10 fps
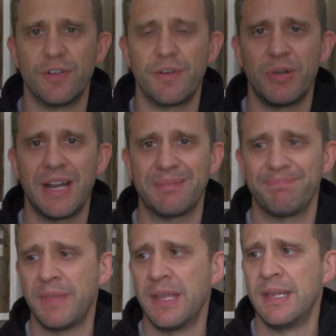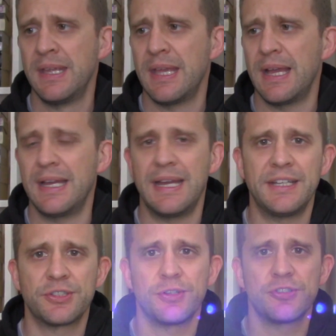of a bright,
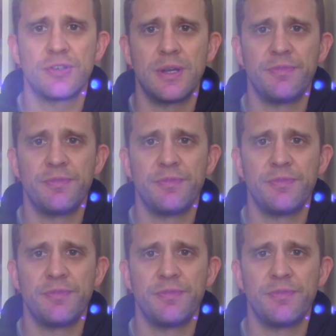and it's got a strobe